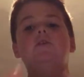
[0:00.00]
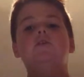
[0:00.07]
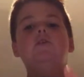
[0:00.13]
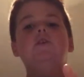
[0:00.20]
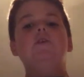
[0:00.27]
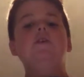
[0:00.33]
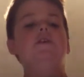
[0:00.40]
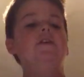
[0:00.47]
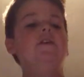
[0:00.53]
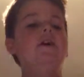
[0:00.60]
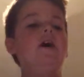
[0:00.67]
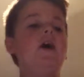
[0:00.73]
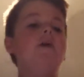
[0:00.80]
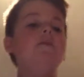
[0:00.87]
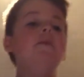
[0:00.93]
Good.
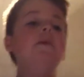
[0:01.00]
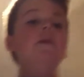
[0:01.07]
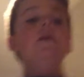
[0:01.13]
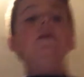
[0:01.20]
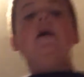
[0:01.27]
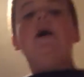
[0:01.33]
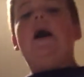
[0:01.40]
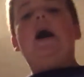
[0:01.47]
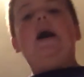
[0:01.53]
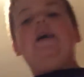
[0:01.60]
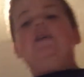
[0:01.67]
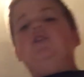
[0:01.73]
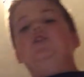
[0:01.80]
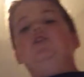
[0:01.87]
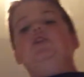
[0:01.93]
Um, I
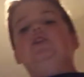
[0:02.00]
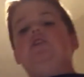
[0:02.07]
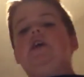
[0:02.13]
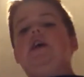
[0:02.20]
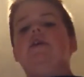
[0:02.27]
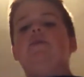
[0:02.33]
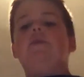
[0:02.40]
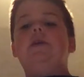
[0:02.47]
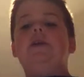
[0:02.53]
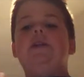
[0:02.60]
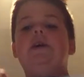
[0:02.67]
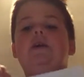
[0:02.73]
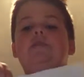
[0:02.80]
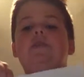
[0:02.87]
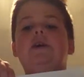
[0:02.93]
actually just had it written
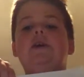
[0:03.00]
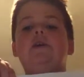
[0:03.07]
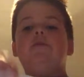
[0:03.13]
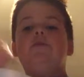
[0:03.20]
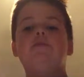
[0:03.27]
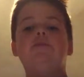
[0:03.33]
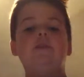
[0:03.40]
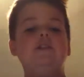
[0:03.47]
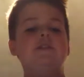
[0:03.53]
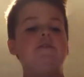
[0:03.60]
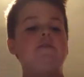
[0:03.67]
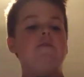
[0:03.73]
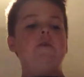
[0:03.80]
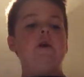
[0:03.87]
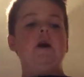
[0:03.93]
down right here. It's
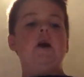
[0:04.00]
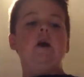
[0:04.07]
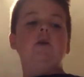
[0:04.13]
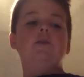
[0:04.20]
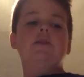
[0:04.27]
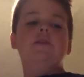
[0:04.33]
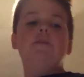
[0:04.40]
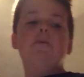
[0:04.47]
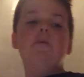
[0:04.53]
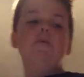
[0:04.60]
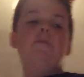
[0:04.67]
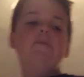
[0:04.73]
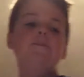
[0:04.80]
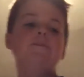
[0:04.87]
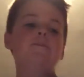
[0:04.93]
very simple.